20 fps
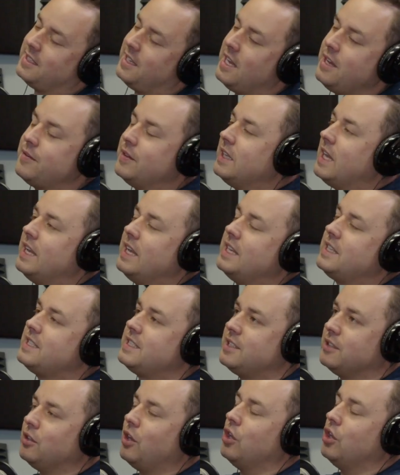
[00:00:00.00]
even then, it's
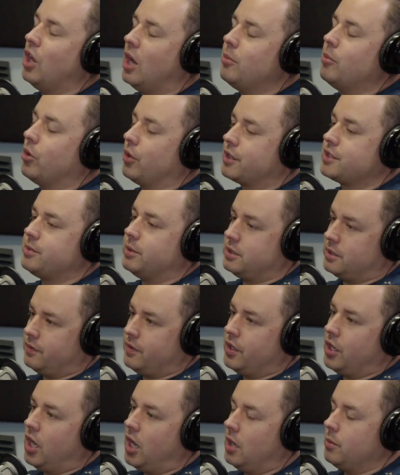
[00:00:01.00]
still a lot more expensive
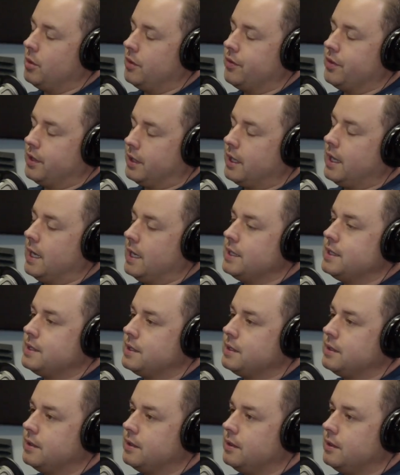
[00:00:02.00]
than Hobby for the
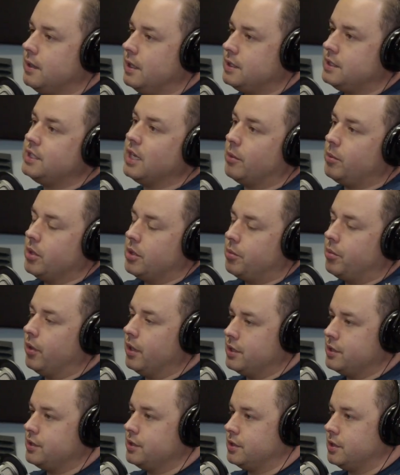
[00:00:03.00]
case. It's double the
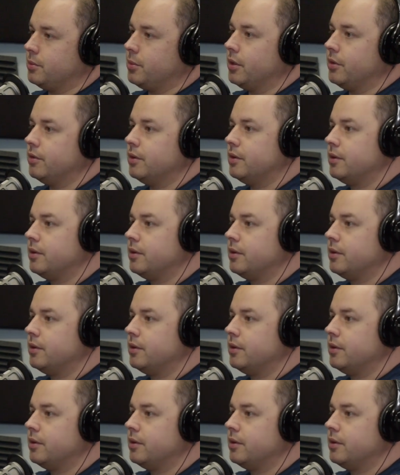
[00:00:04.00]
price, just about.